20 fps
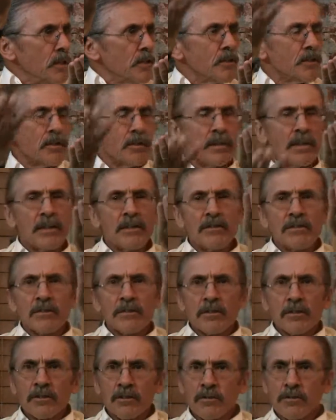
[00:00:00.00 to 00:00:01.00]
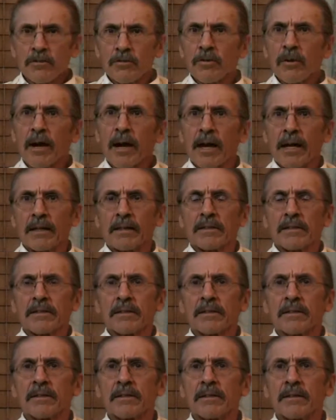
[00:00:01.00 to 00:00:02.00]
So these are the two
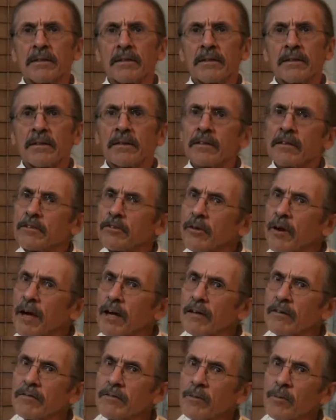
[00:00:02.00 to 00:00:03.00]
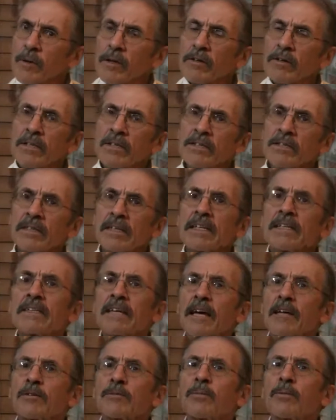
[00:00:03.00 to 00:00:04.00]
tracks. The track of awareness is
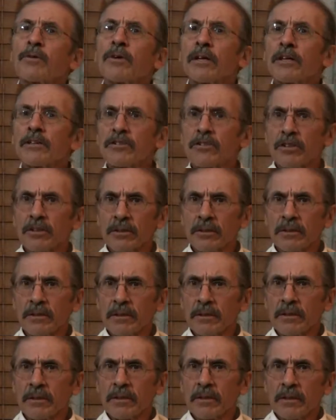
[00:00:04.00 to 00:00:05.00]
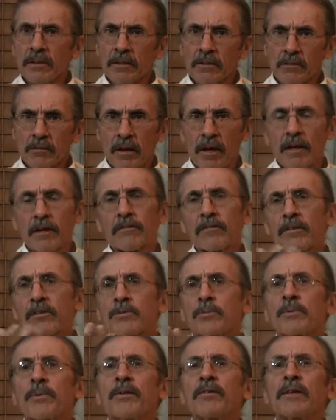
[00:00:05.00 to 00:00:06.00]
aspiration. The track of
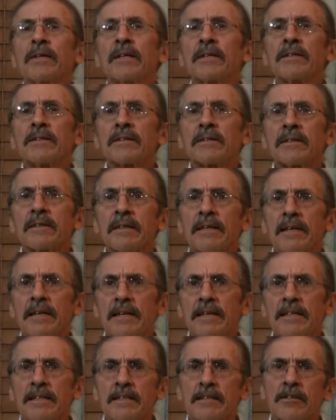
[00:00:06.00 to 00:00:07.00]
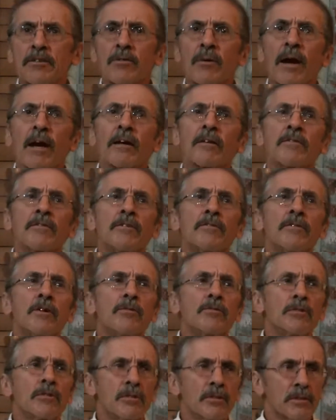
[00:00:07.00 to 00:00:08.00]
experience is the track of
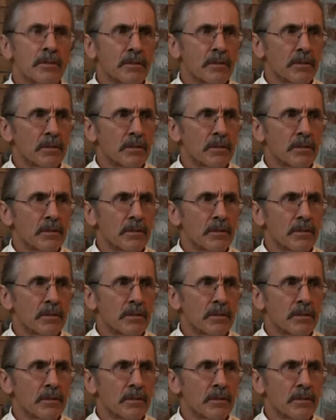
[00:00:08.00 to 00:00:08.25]
devotion.